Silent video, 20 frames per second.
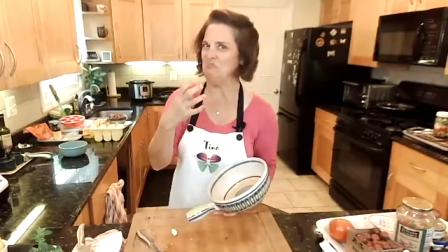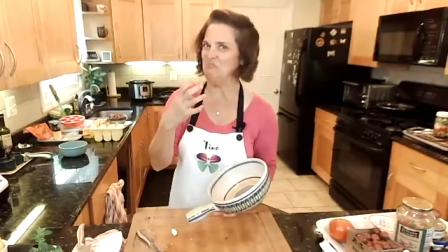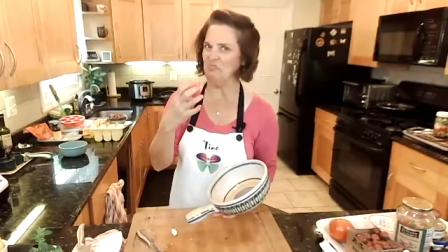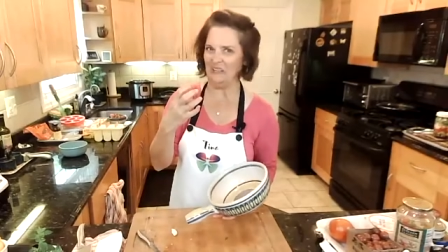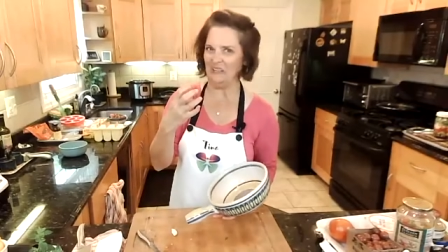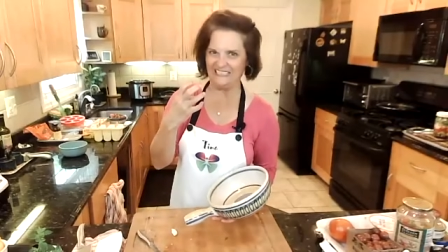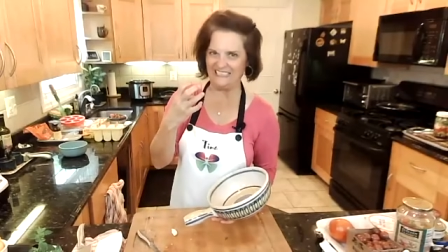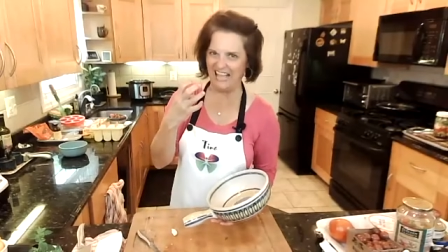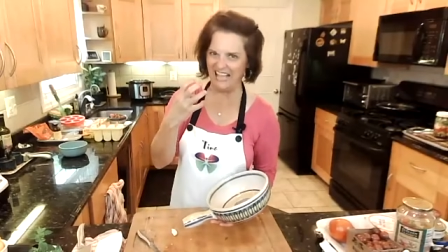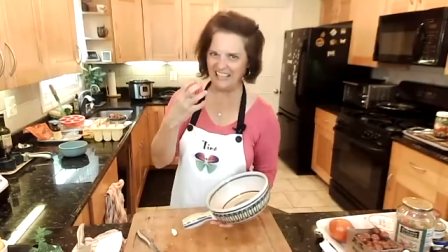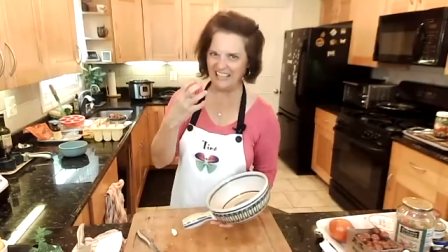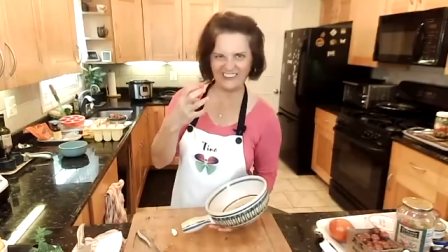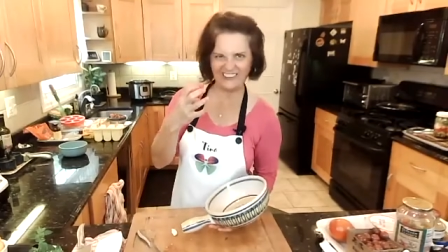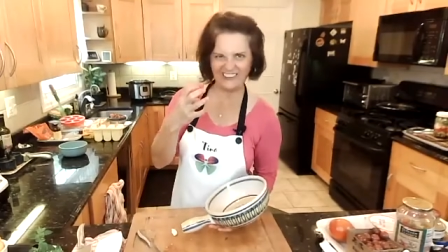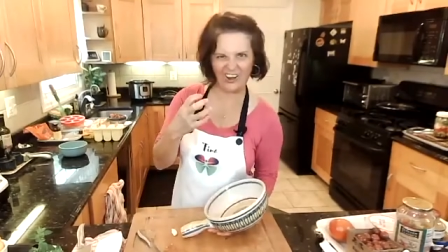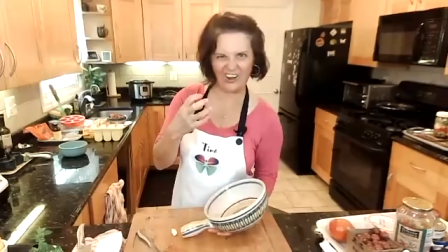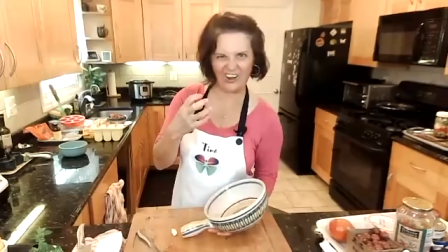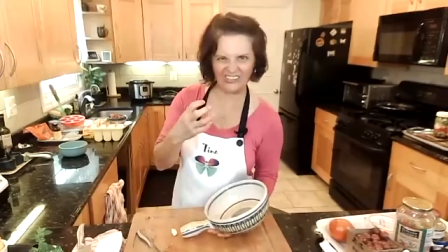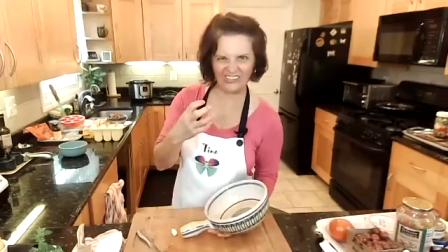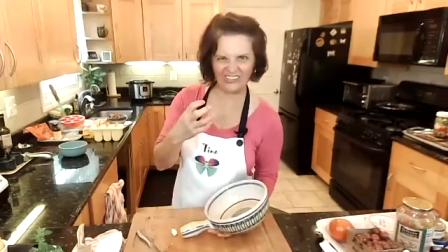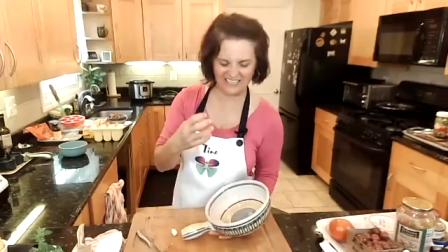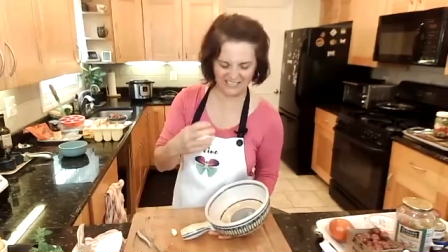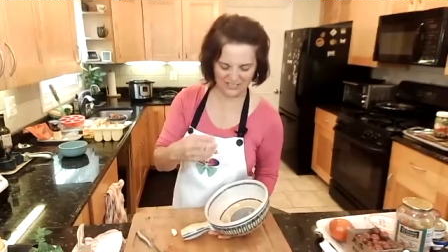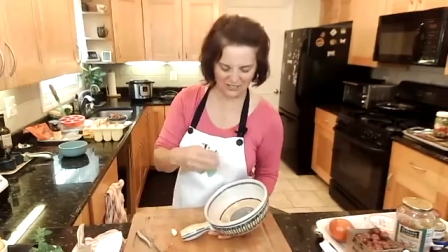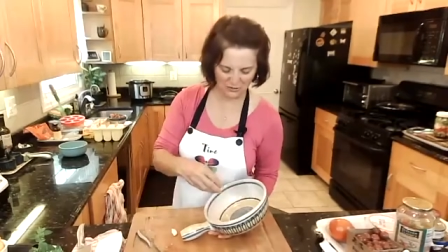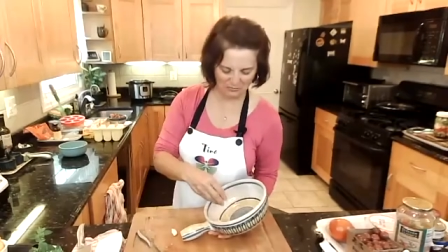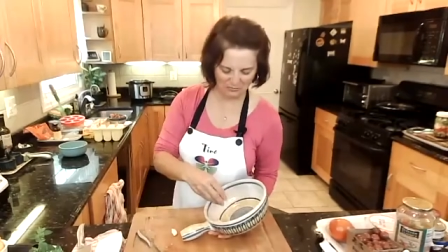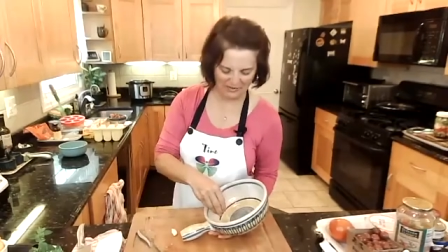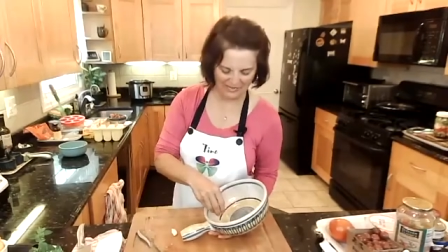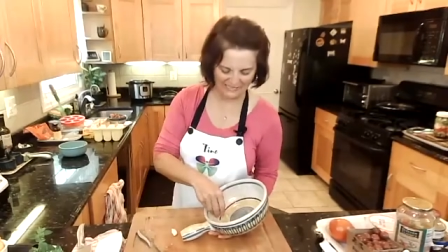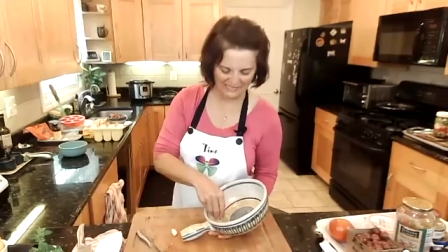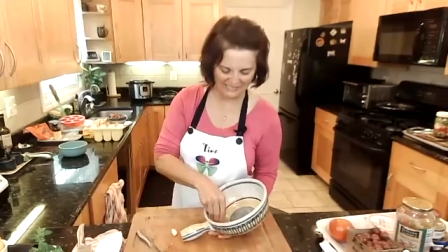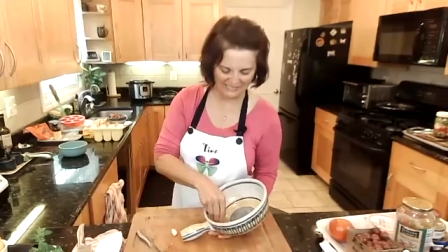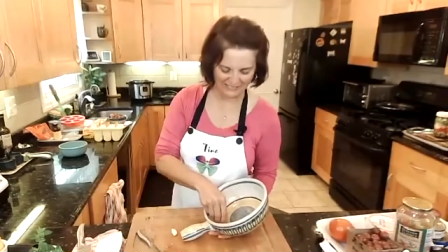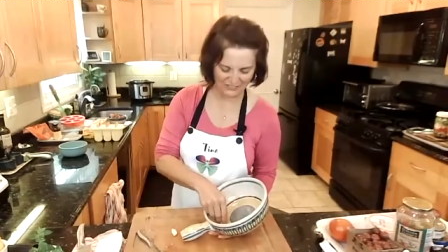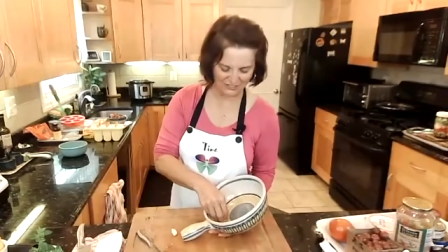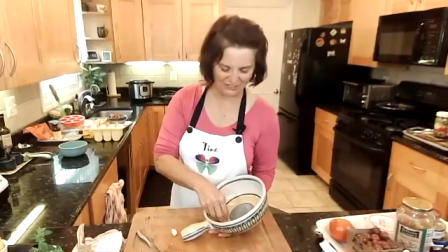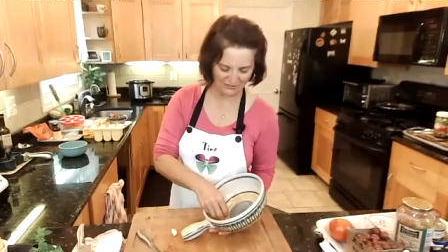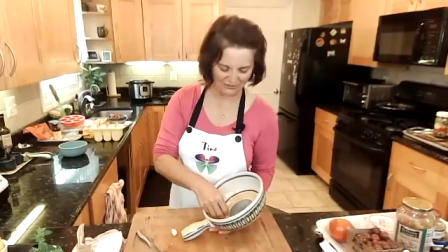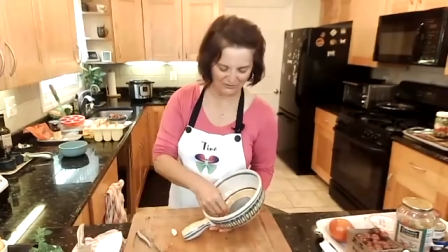but not the garlic that you bite
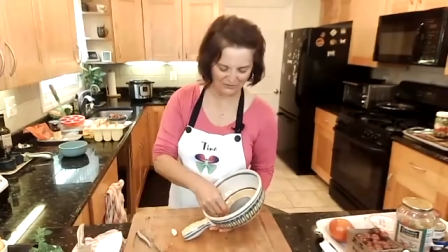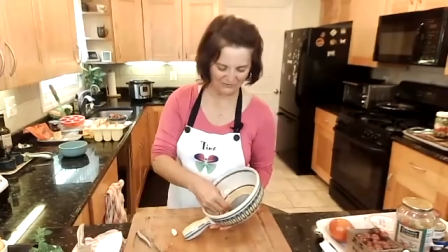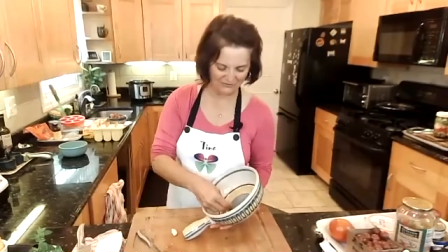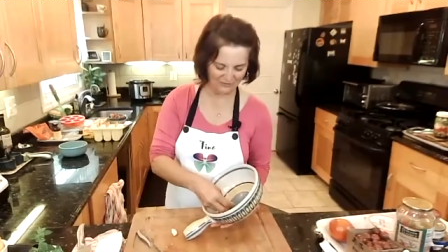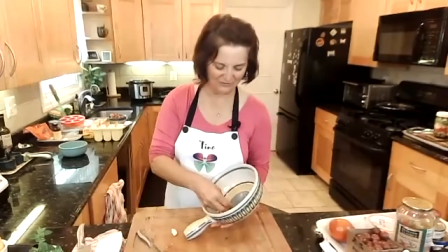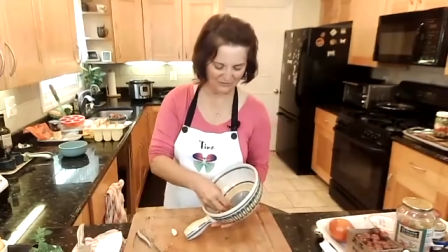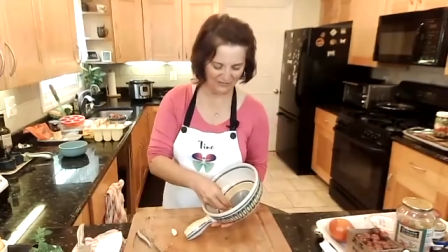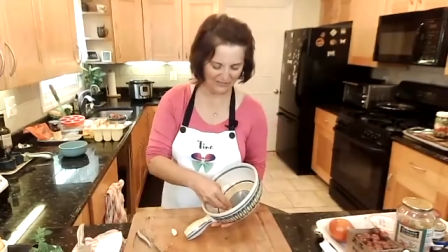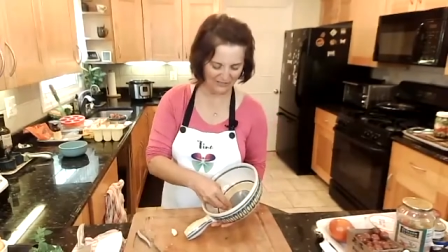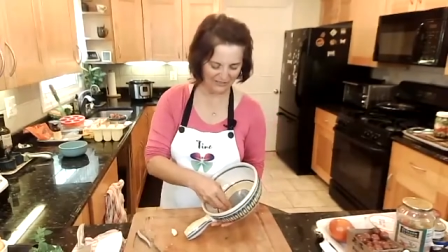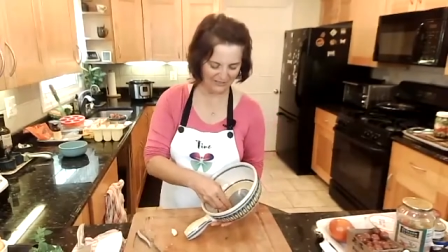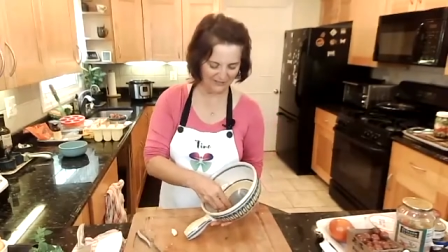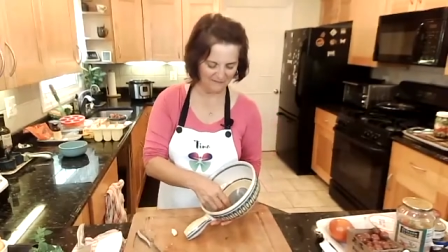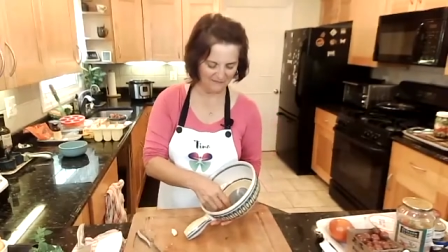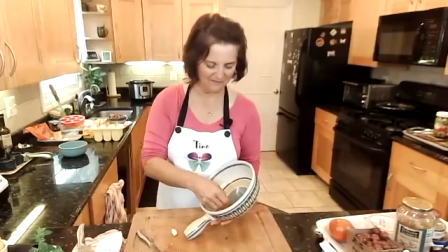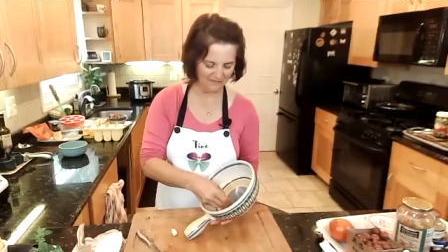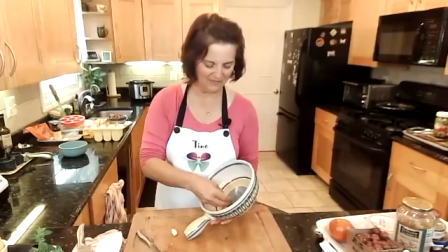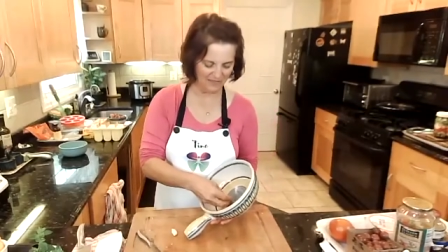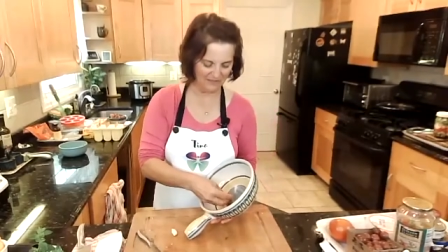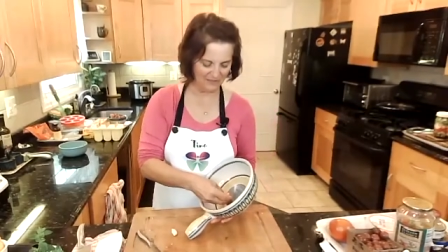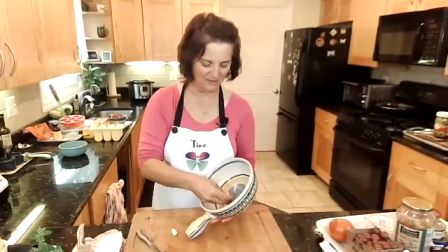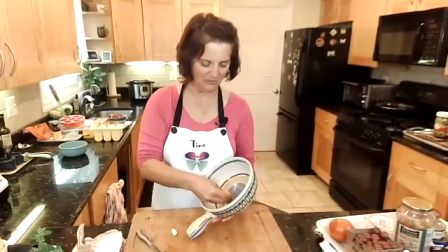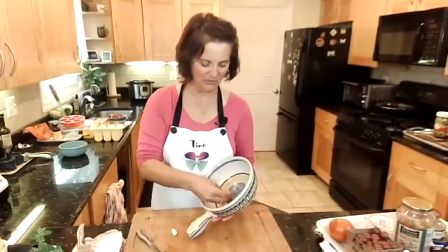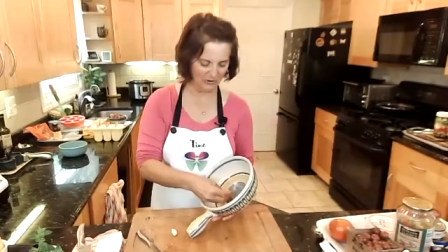into. Okay. Not the